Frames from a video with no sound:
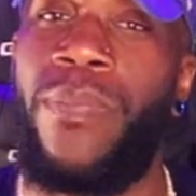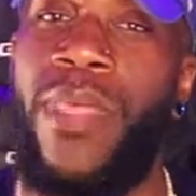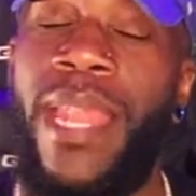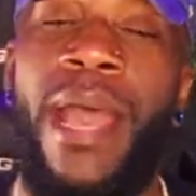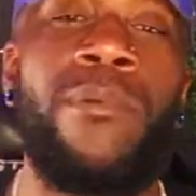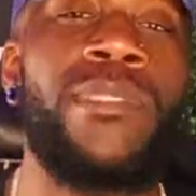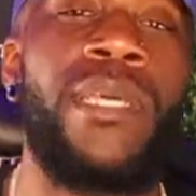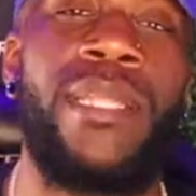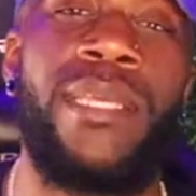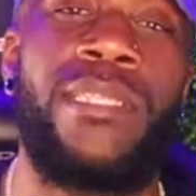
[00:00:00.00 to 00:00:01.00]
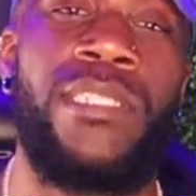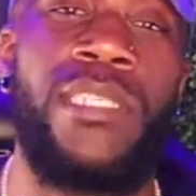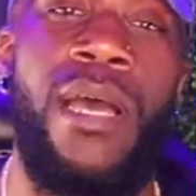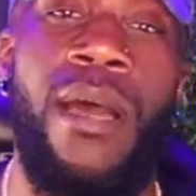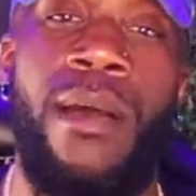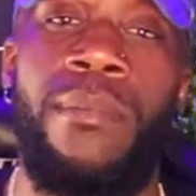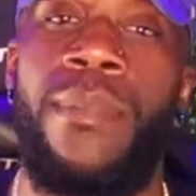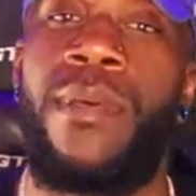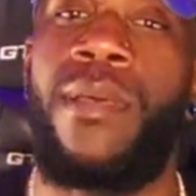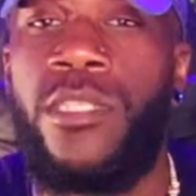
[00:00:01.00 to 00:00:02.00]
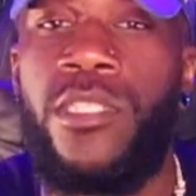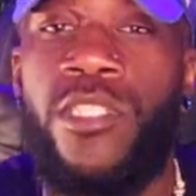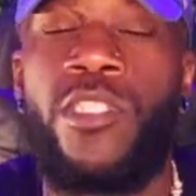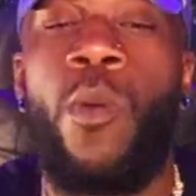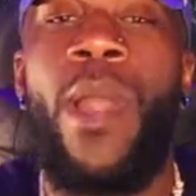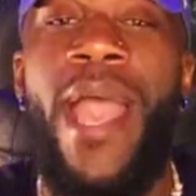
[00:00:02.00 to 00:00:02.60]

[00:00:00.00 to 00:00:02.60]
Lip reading: that I was going to get the job. So